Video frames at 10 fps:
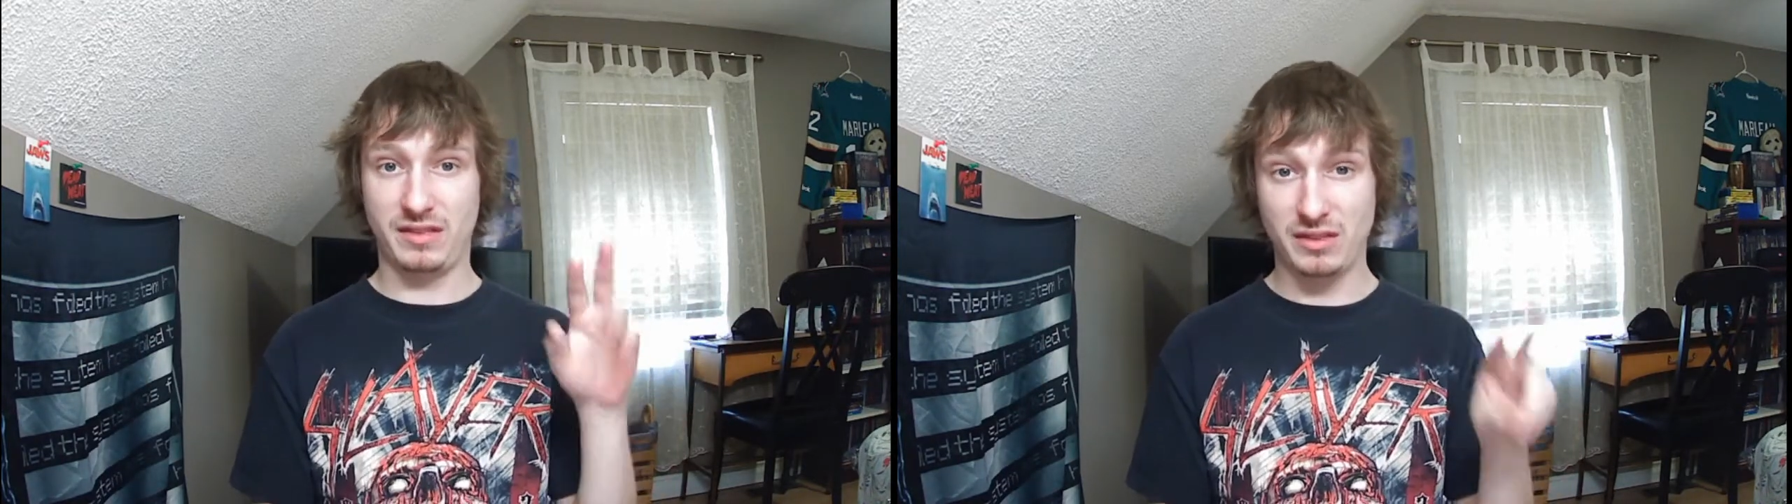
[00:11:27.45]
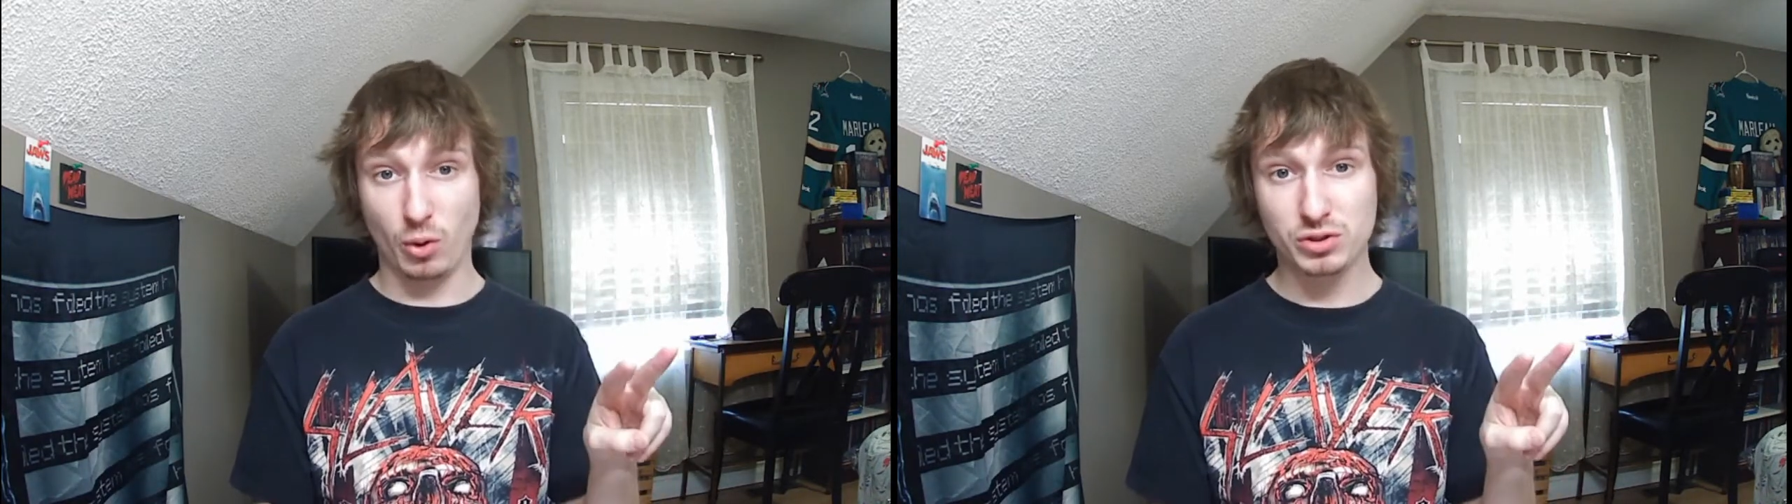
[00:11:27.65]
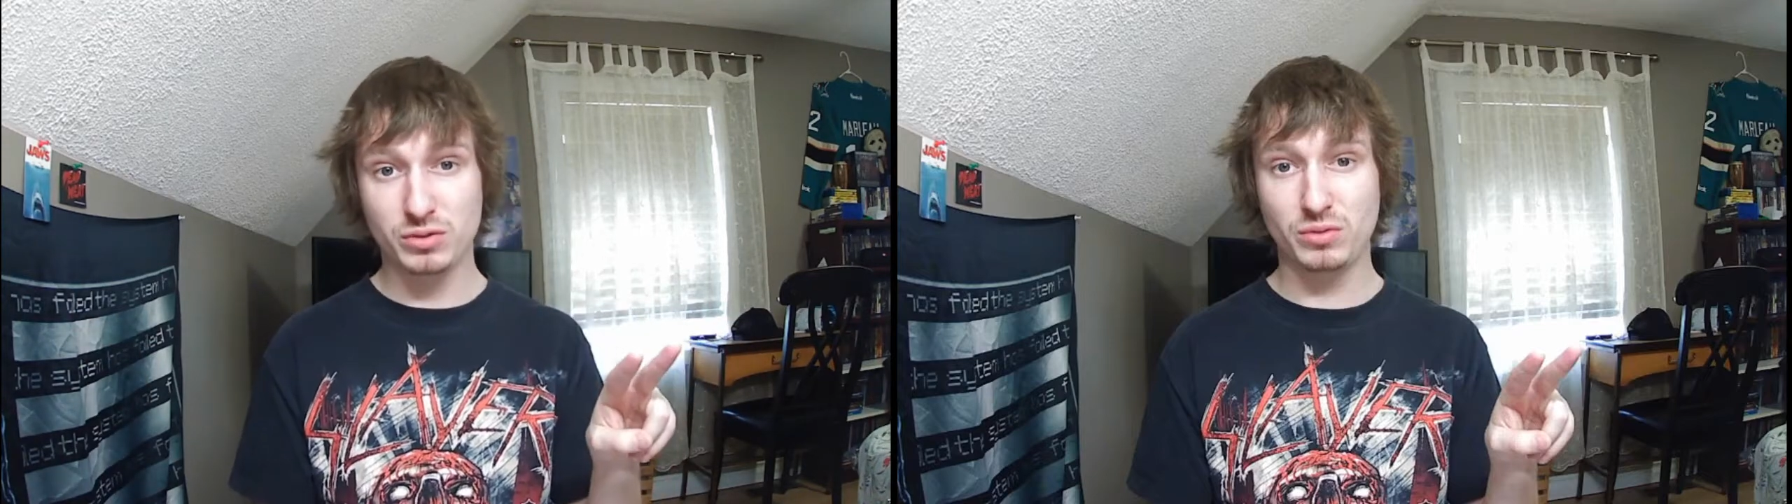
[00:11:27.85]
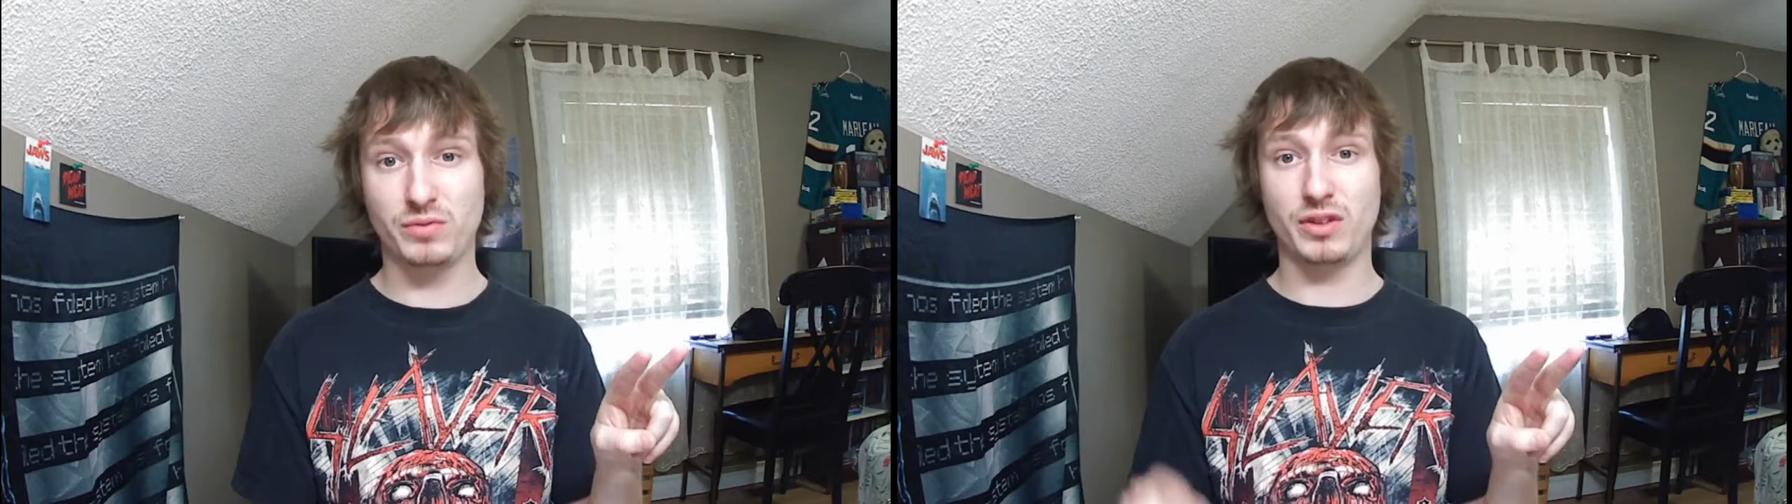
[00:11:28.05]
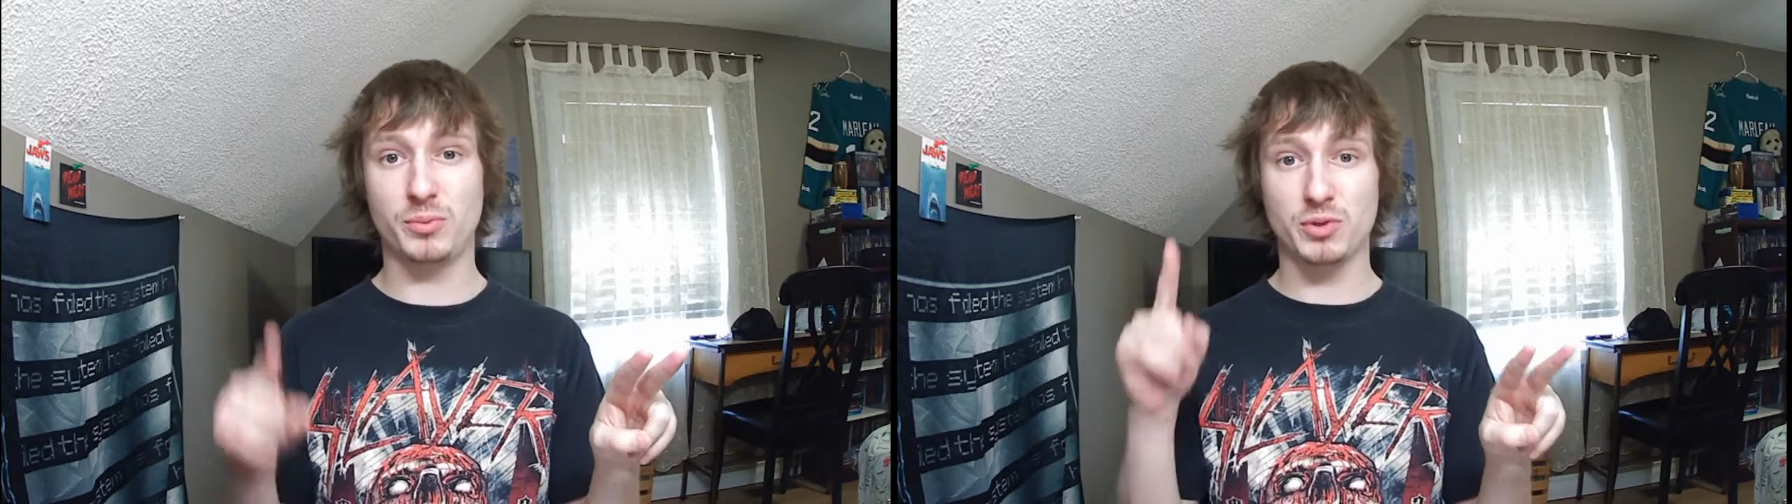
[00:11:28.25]
Those two
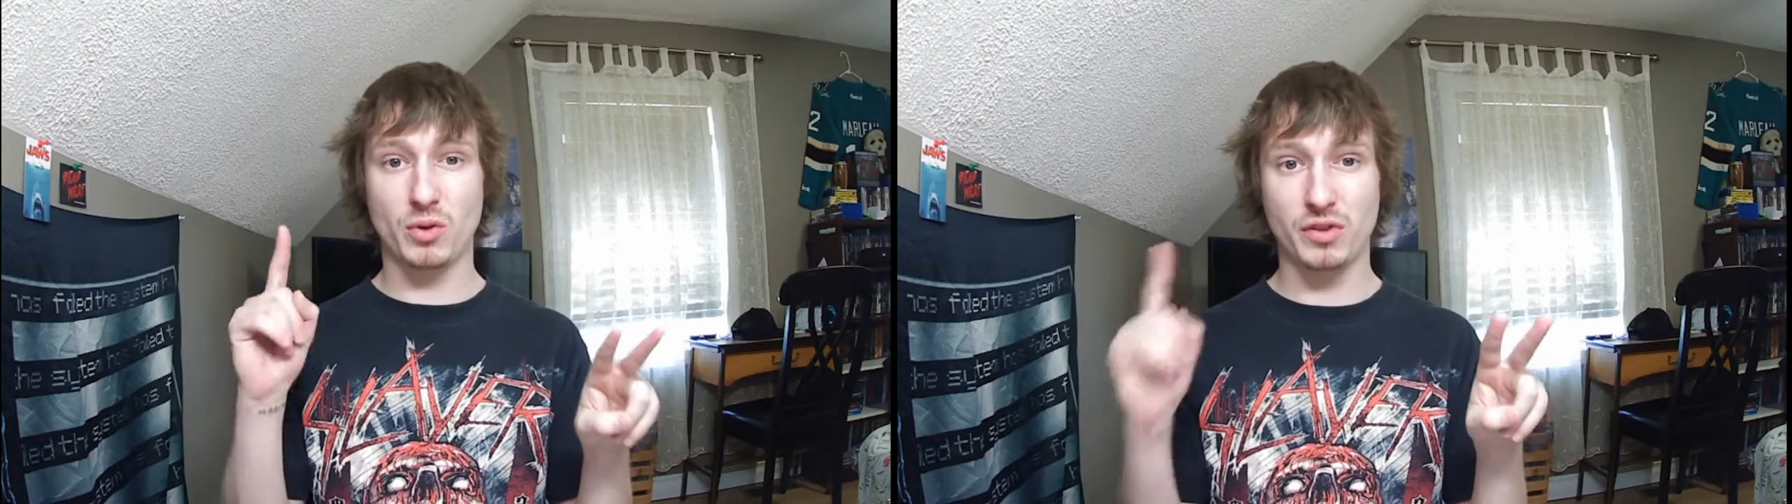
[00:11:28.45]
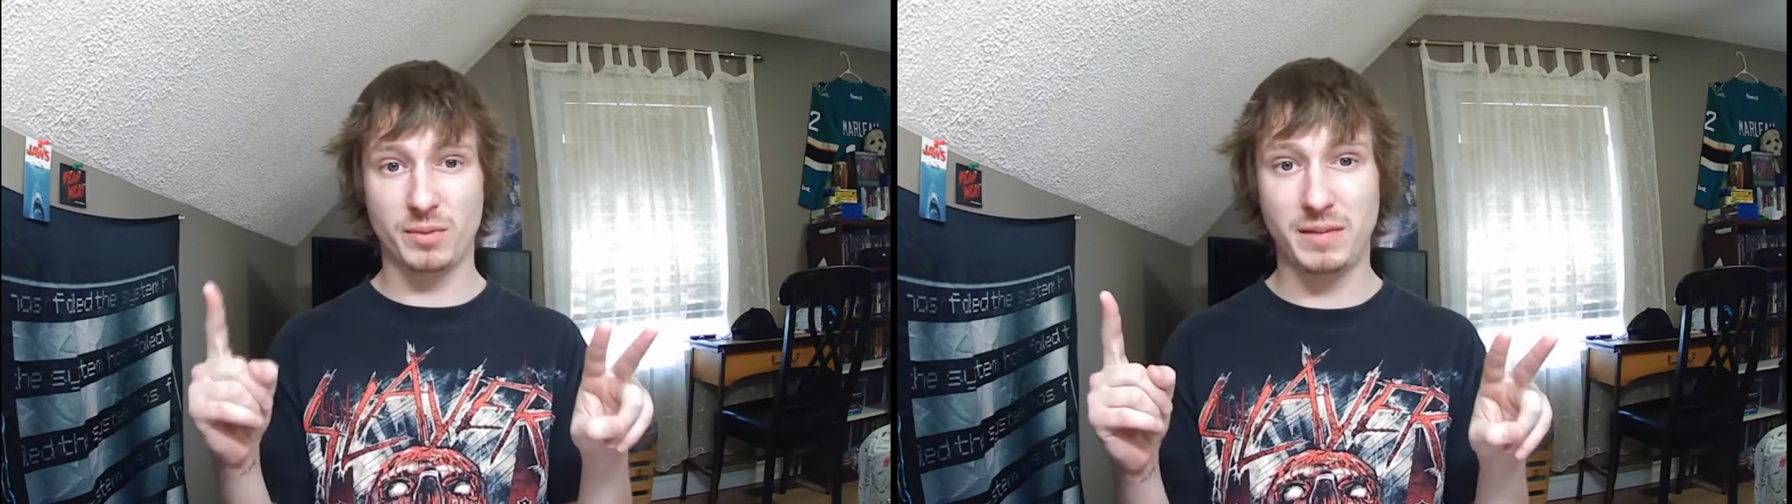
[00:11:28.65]
films over the